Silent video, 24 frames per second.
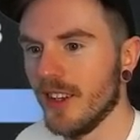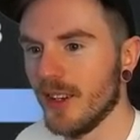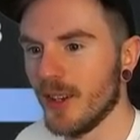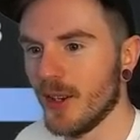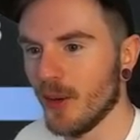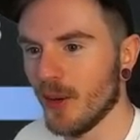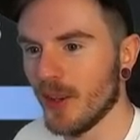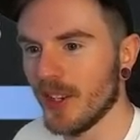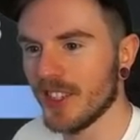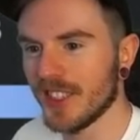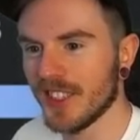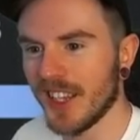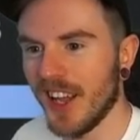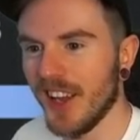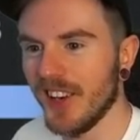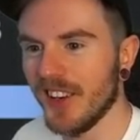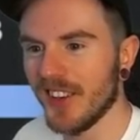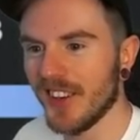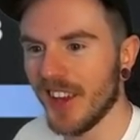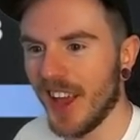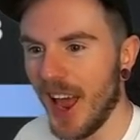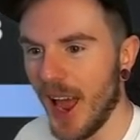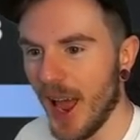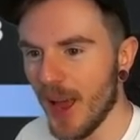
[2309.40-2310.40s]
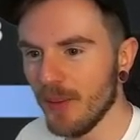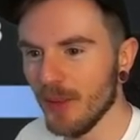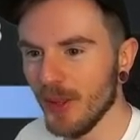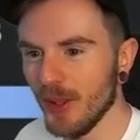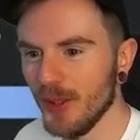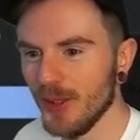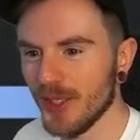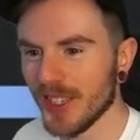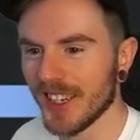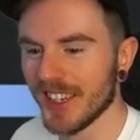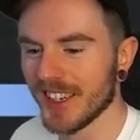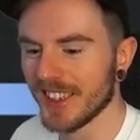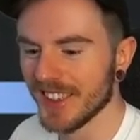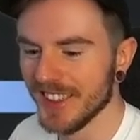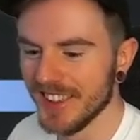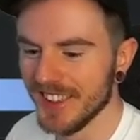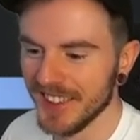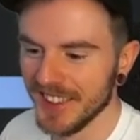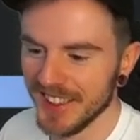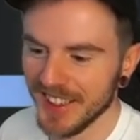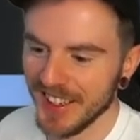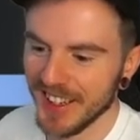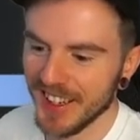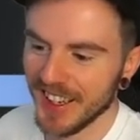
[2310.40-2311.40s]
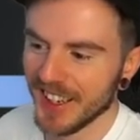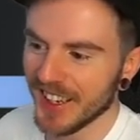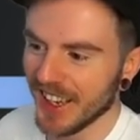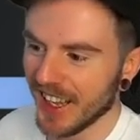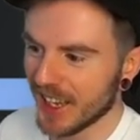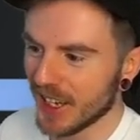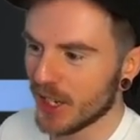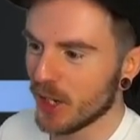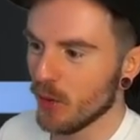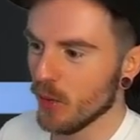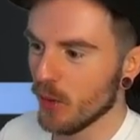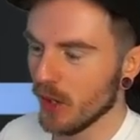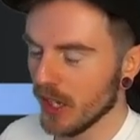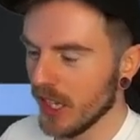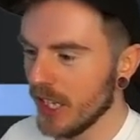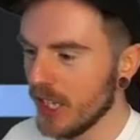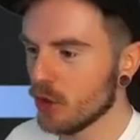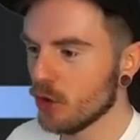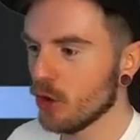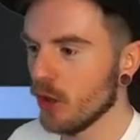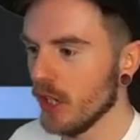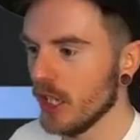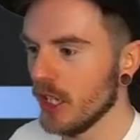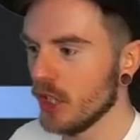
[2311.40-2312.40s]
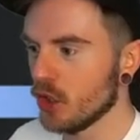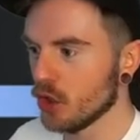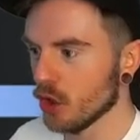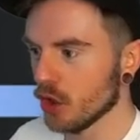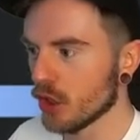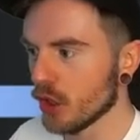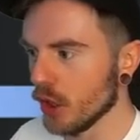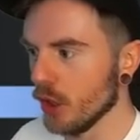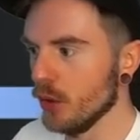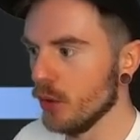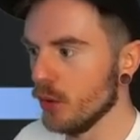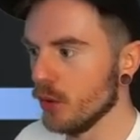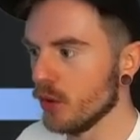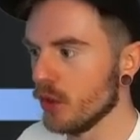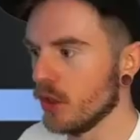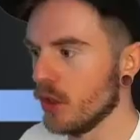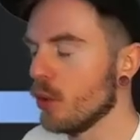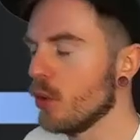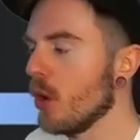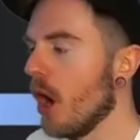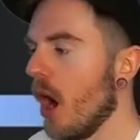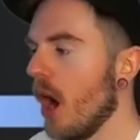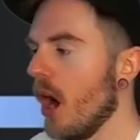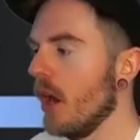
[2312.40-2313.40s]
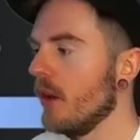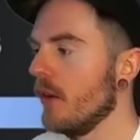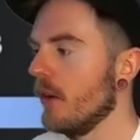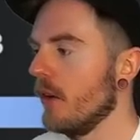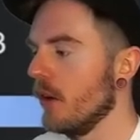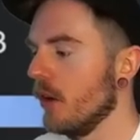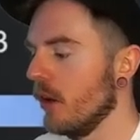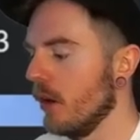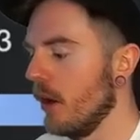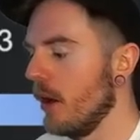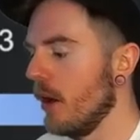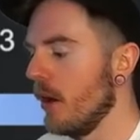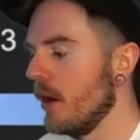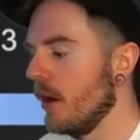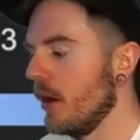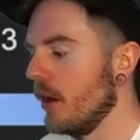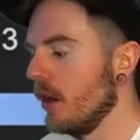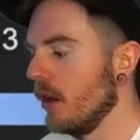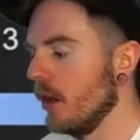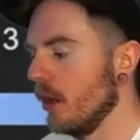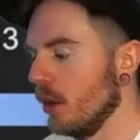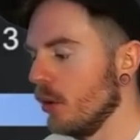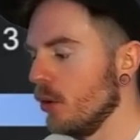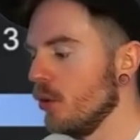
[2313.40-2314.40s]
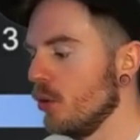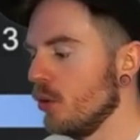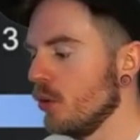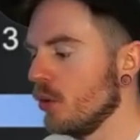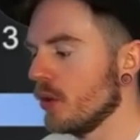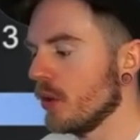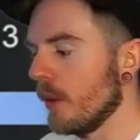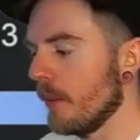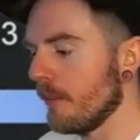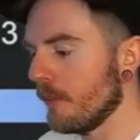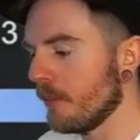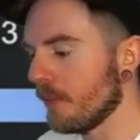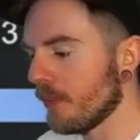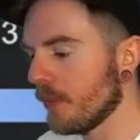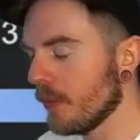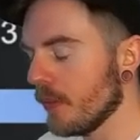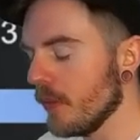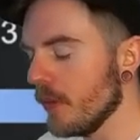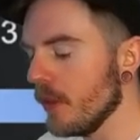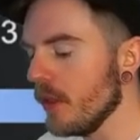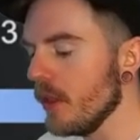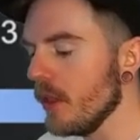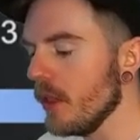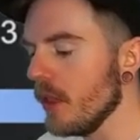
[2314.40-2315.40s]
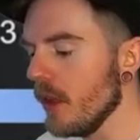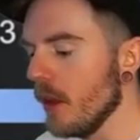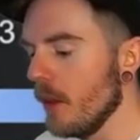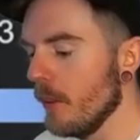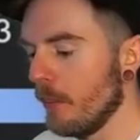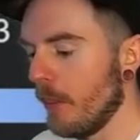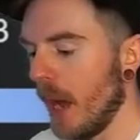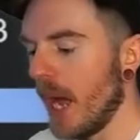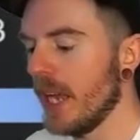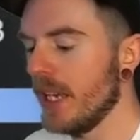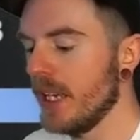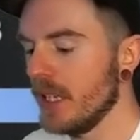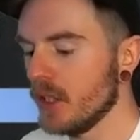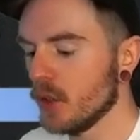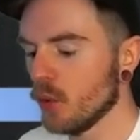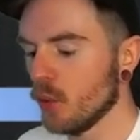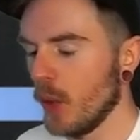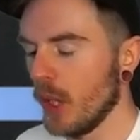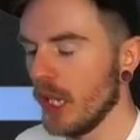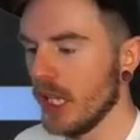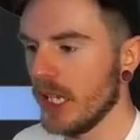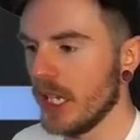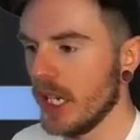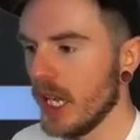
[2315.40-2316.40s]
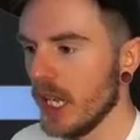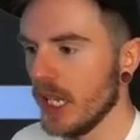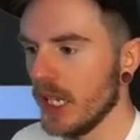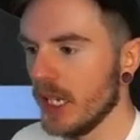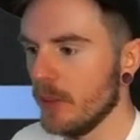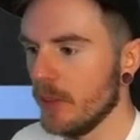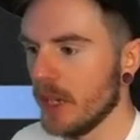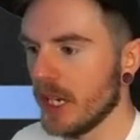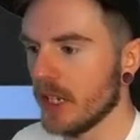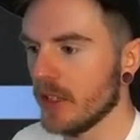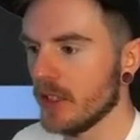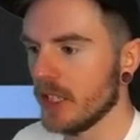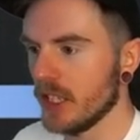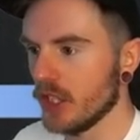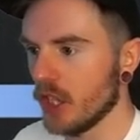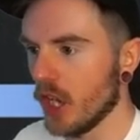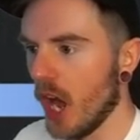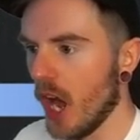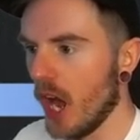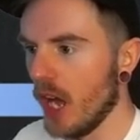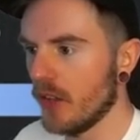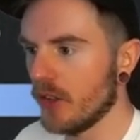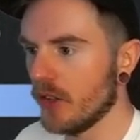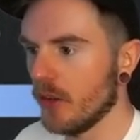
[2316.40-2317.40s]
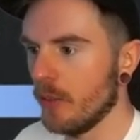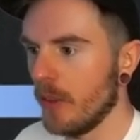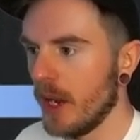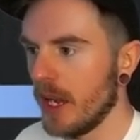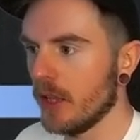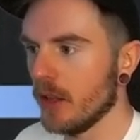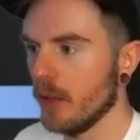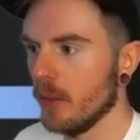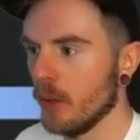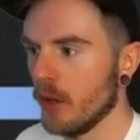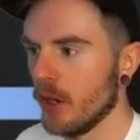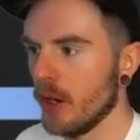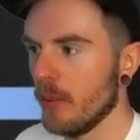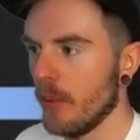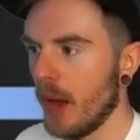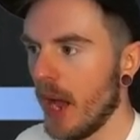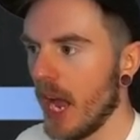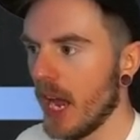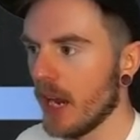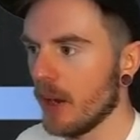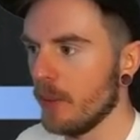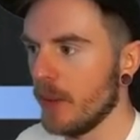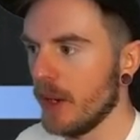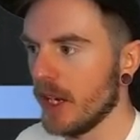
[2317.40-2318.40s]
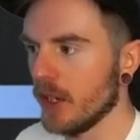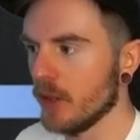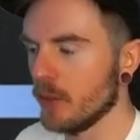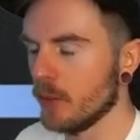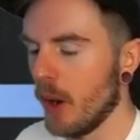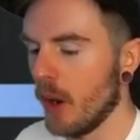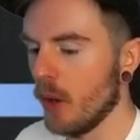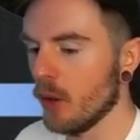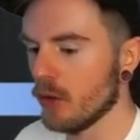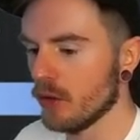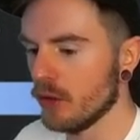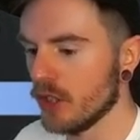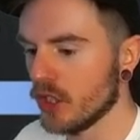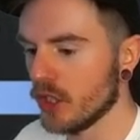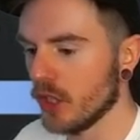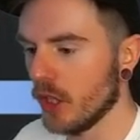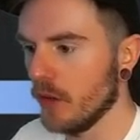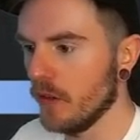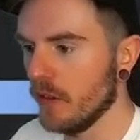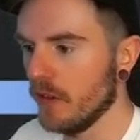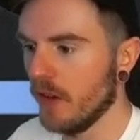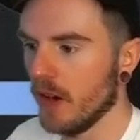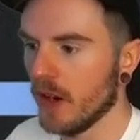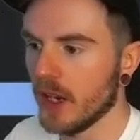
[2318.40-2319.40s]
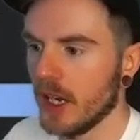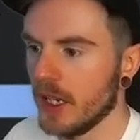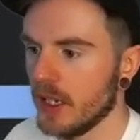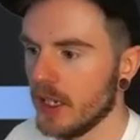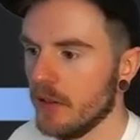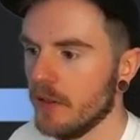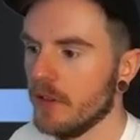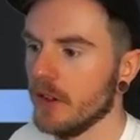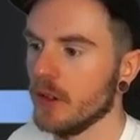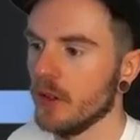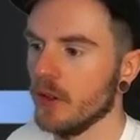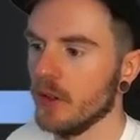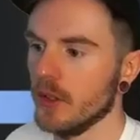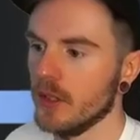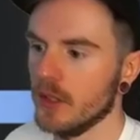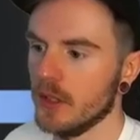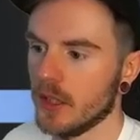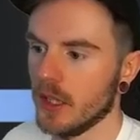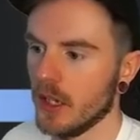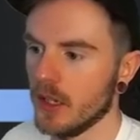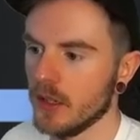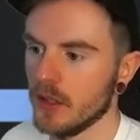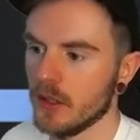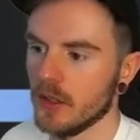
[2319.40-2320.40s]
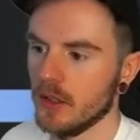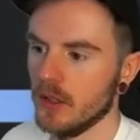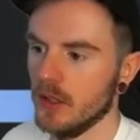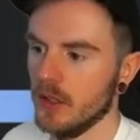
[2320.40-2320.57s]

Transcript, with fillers: You understand? I'm losing. Like you will literally just lose. You can't lose buy-ins willy-nilly because it's hard to make the money back because poker is so fucking difficult these days.